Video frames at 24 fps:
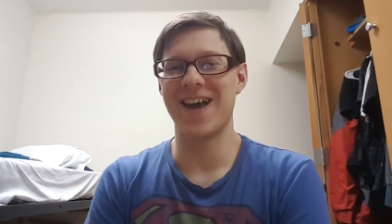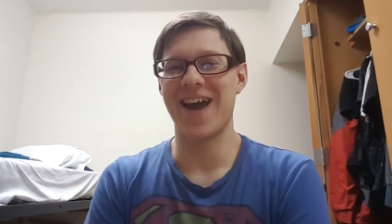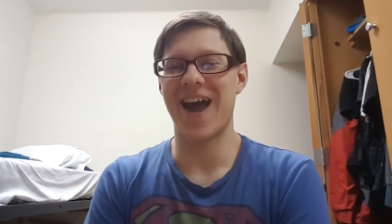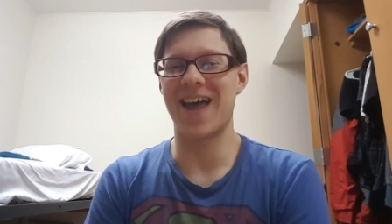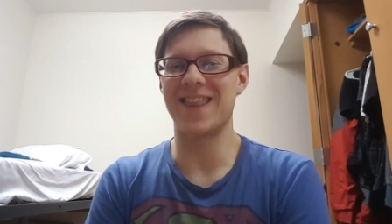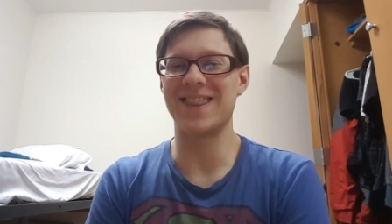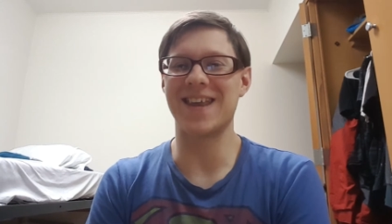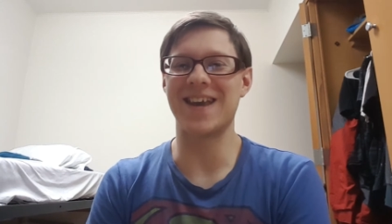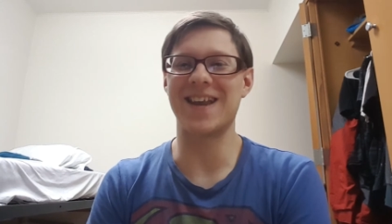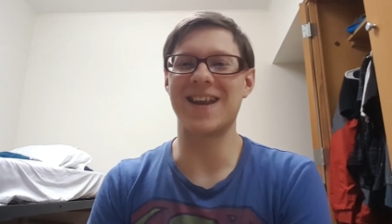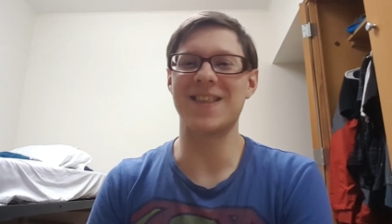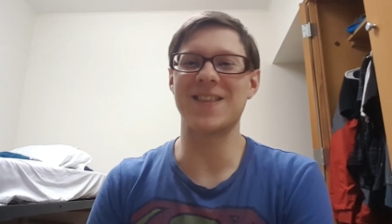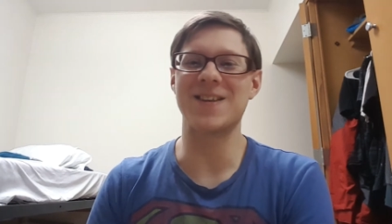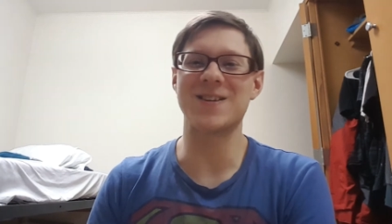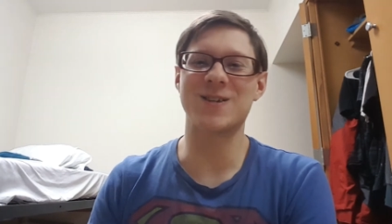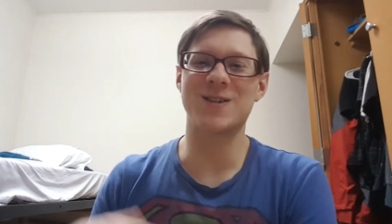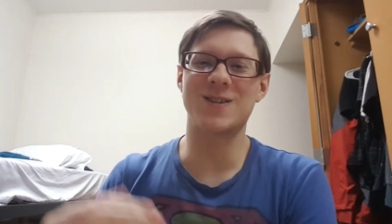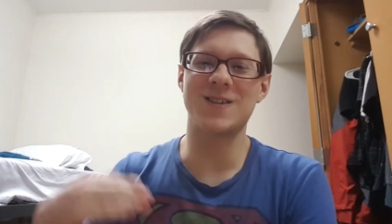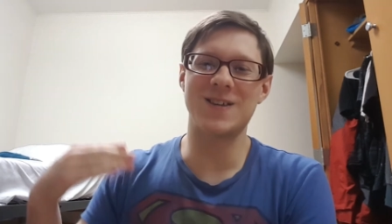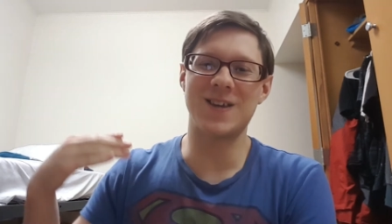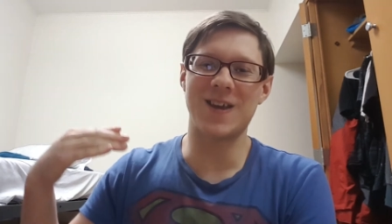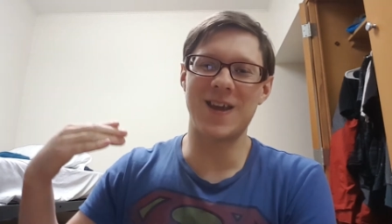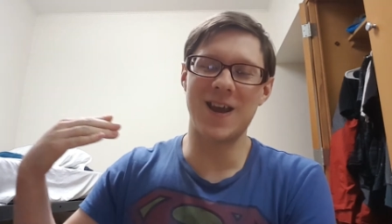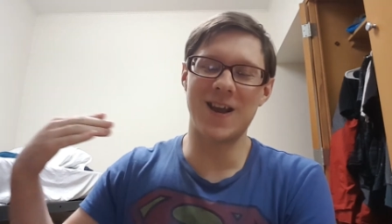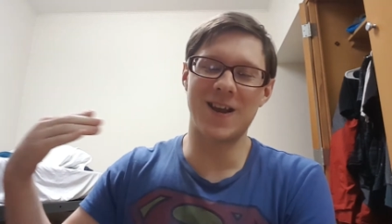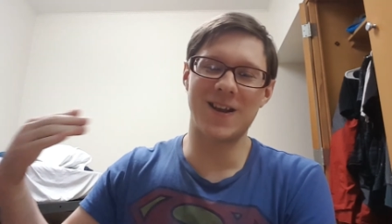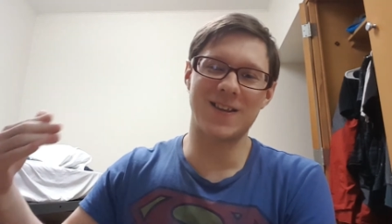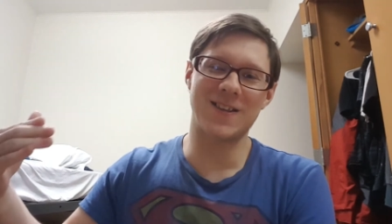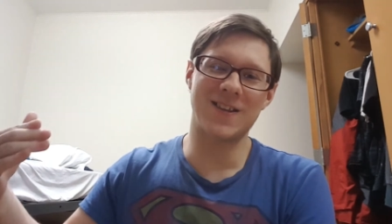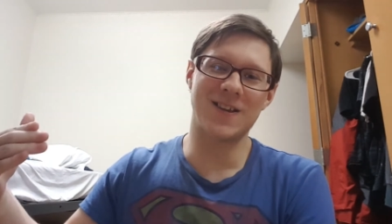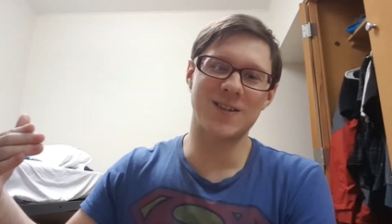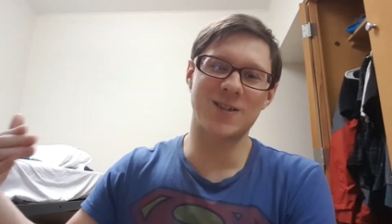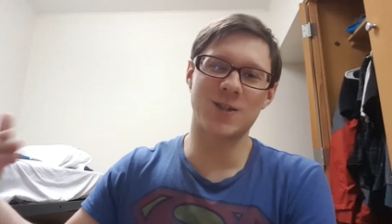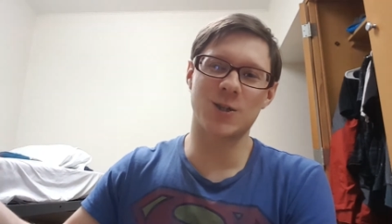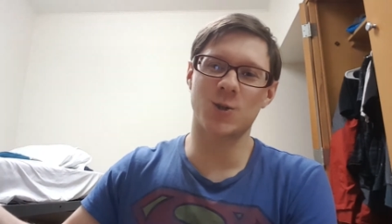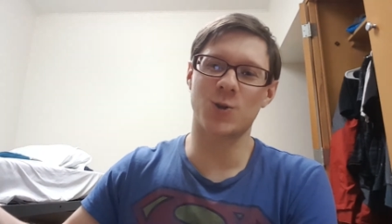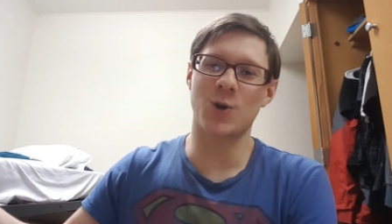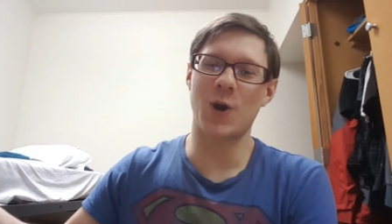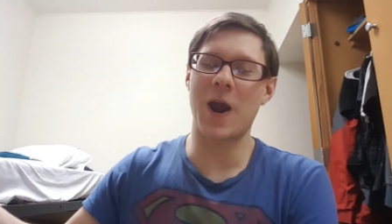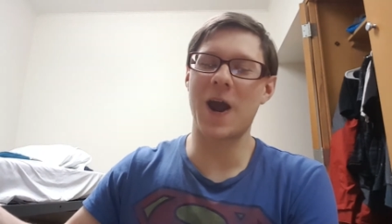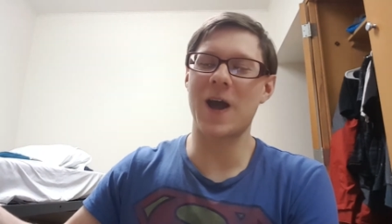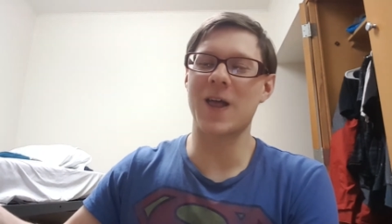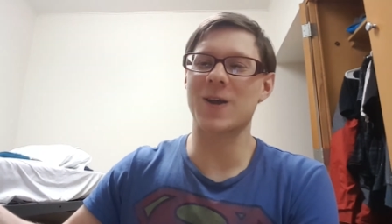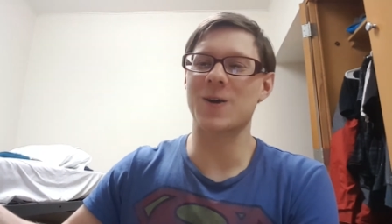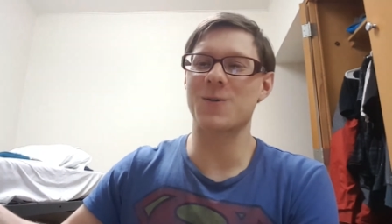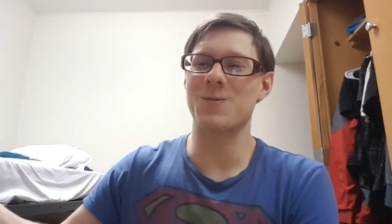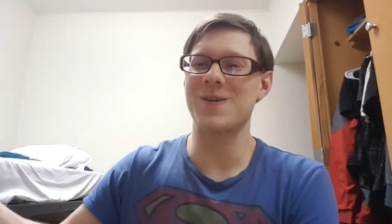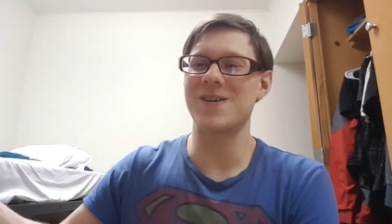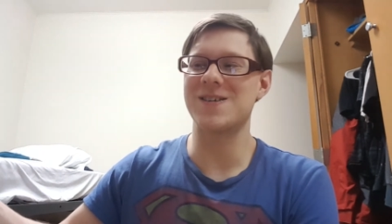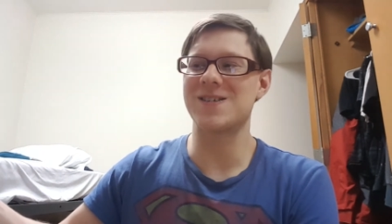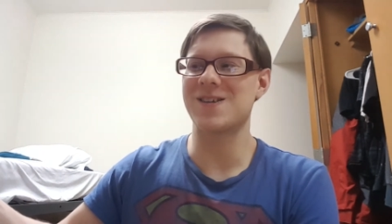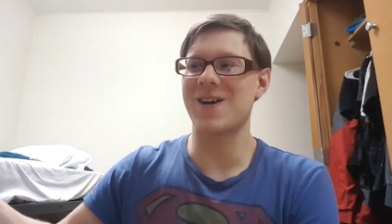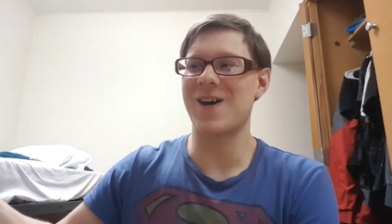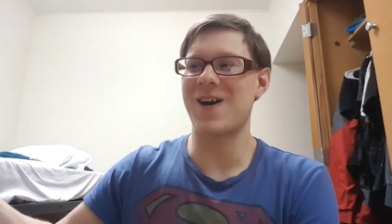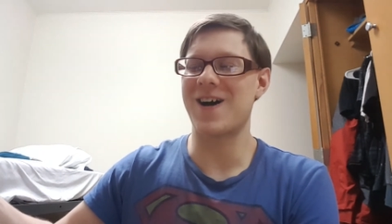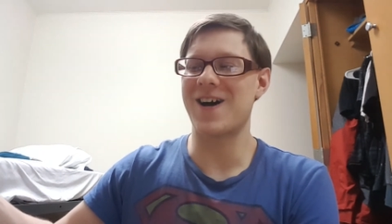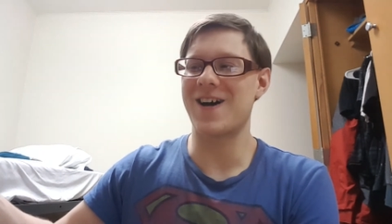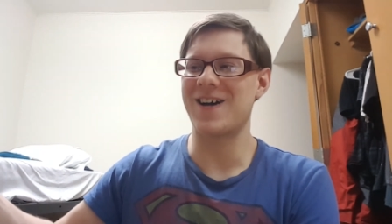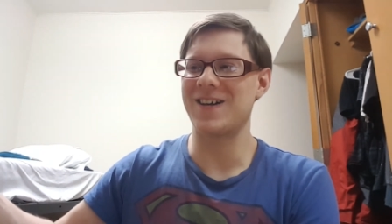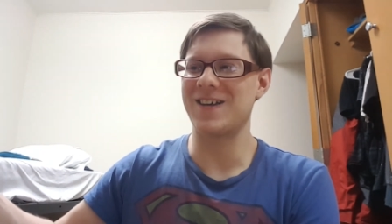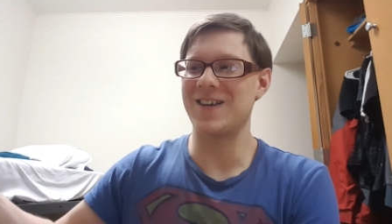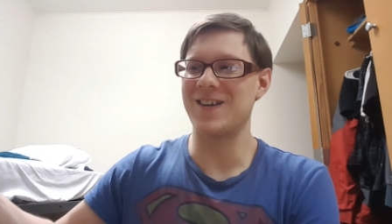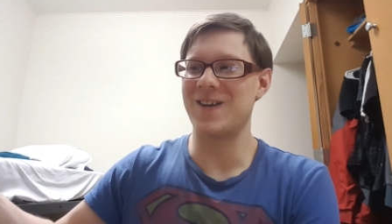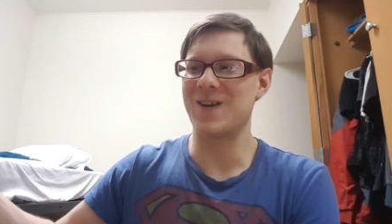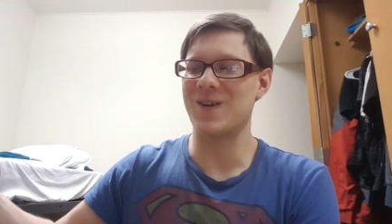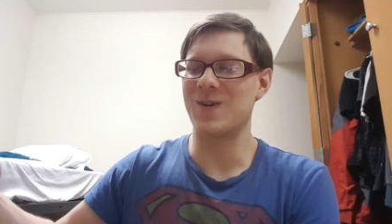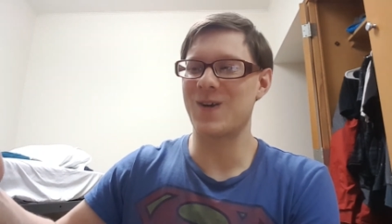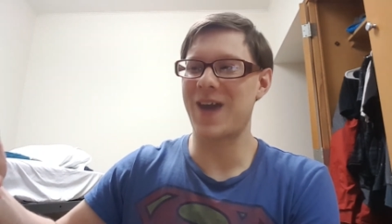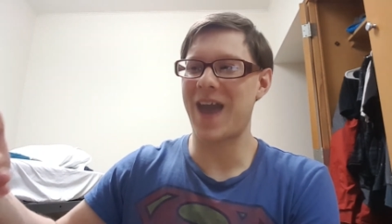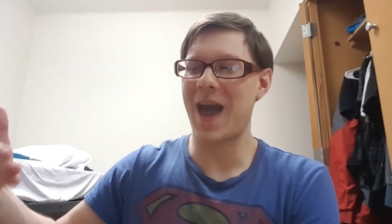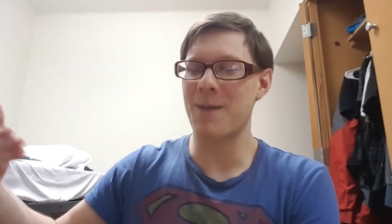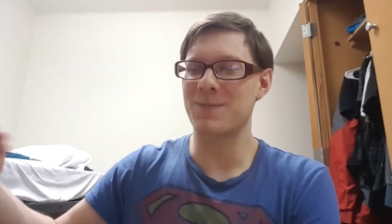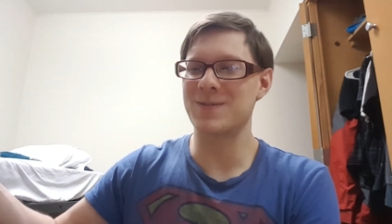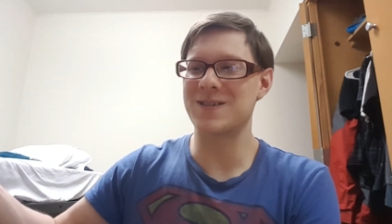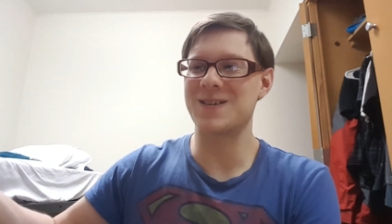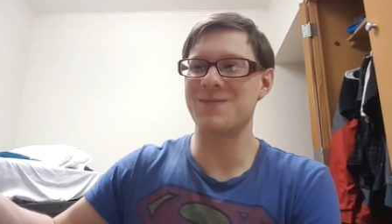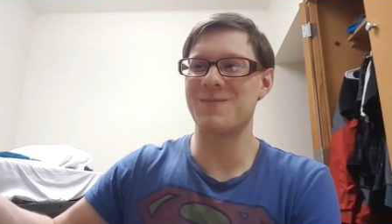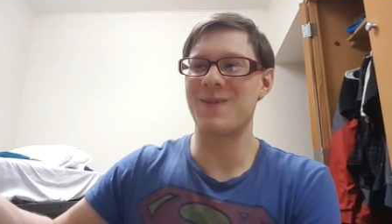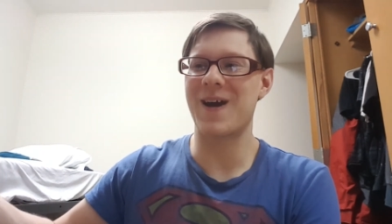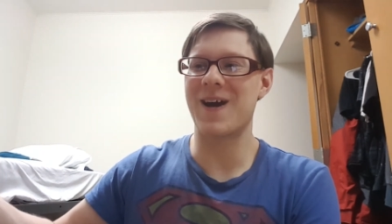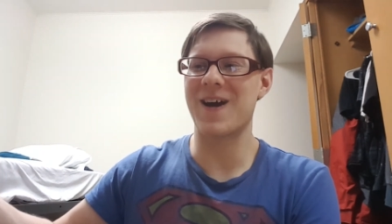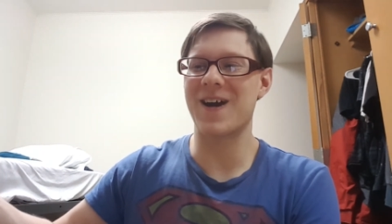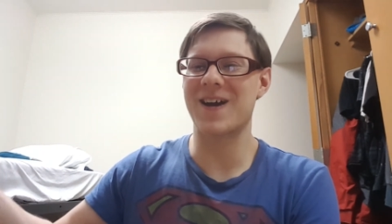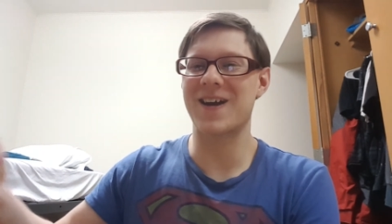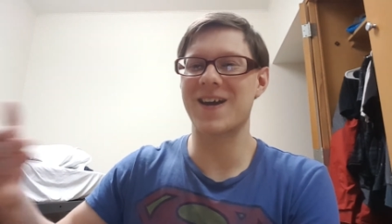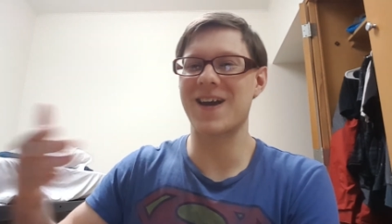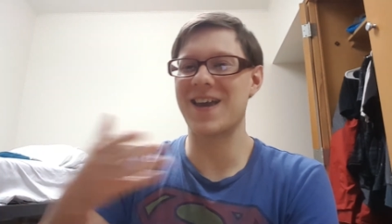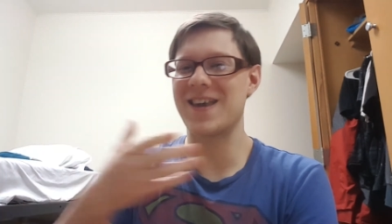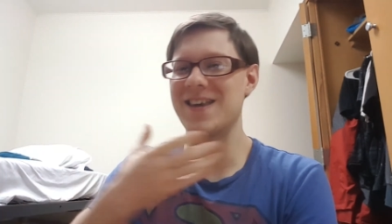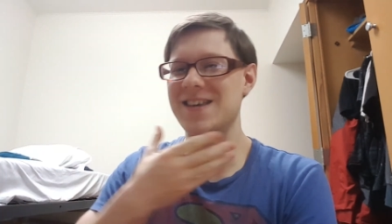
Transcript: and then in the in the trailer, we saw you know Captain America.